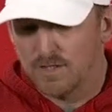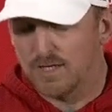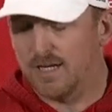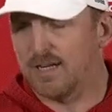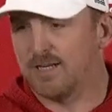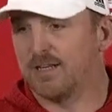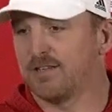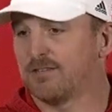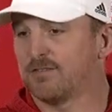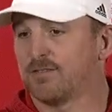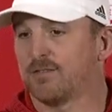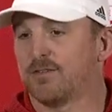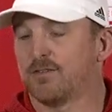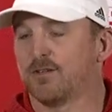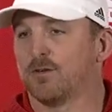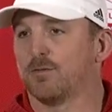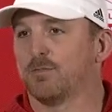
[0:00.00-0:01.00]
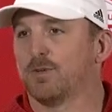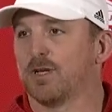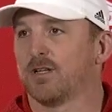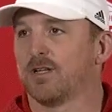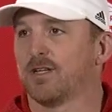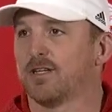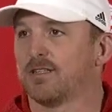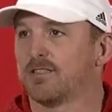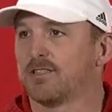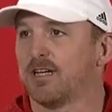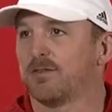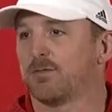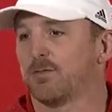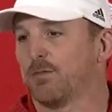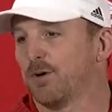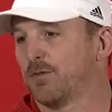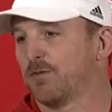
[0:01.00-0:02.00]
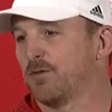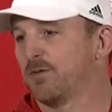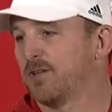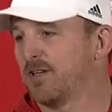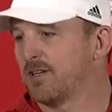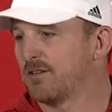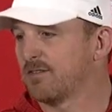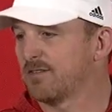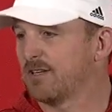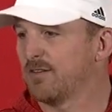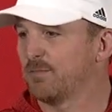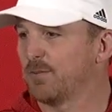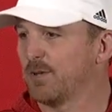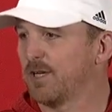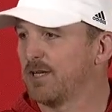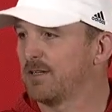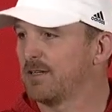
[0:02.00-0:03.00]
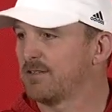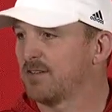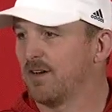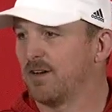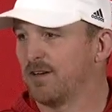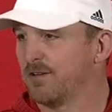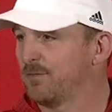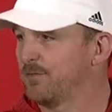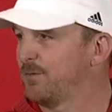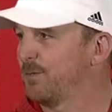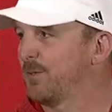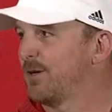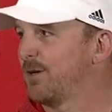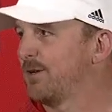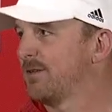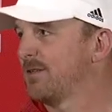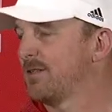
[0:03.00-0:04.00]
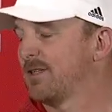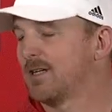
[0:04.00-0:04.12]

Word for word: uh, it's you know Billy and Jeff are both unique because they've played a ton of football.